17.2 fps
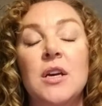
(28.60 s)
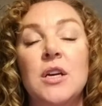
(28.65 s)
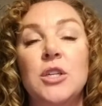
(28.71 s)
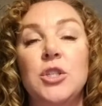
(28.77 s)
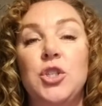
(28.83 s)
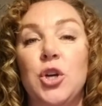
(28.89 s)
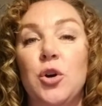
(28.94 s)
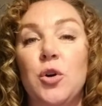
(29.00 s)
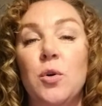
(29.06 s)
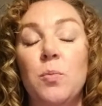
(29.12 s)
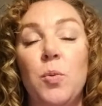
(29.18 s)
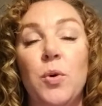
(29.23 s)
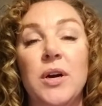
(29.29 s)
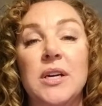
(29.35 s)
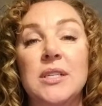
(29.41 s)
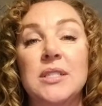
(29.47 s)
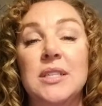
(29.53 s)
Job
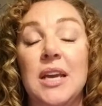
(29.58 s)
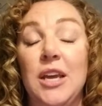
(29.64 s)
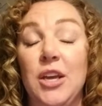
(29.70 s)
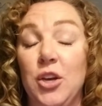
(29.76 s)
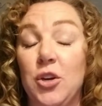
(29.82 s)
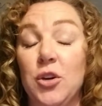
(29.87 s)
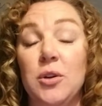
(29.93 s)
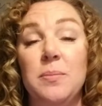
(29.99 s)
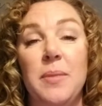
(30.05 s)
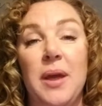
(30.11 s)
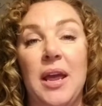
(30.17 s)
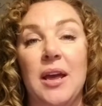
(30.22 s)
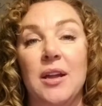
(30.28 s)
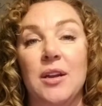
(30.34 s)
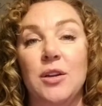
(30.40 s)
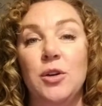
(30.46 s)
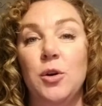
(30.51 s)
was a good
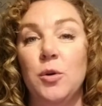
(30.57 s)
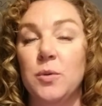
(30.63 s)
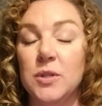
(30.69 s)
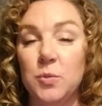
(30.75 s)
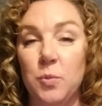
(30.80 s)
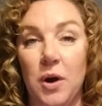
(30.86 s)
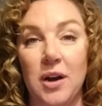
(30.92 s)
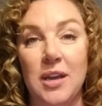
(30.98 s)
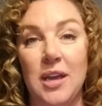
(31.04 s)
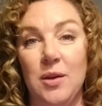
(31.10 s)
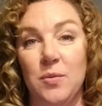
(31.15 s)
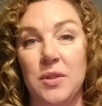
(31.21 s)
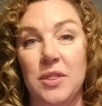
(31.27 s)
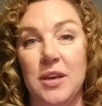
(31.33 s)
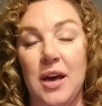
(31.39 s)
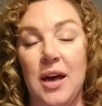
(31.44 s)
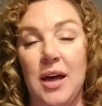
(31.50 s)
man who was walking
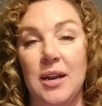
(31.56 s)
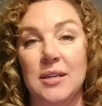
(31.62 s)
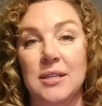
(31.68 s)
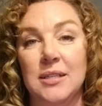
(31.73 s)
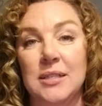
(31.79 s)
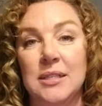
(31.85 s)
with God,